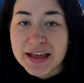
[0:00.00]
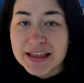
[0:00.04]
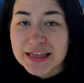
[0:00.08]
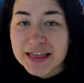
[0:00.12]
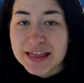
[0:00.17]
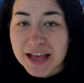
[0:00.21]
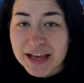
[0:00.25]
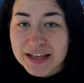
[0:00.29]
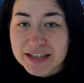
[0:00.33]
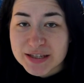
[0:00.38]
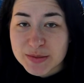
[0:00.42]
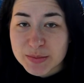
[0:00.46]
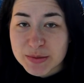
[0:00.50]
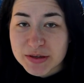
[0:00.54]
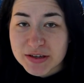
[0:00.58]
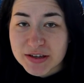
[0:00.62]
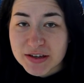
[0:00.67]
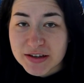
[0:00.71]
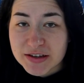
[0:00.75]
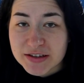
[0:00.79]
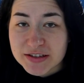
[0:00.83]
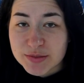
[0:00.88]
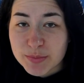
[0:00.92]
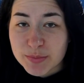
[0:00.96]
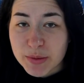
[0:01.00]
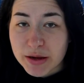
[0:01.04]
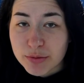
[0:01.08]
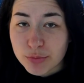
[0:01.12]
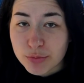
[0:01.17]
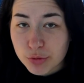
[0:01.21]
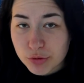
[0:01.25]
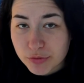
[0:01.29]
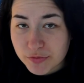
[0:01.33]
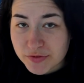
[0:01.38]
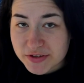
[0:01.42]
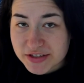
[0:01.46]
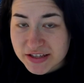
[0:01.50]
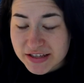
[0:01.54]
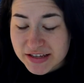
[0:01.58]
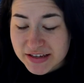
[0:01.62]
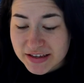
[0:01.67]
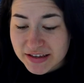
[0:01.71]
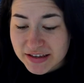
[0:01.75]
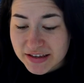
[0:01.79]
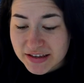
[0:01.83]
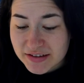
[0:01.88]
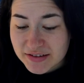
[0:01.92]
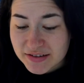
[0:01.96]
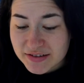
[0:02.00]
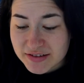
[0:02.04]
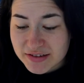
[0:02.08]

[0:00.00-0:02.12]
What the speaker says: that's because my roof is leaking.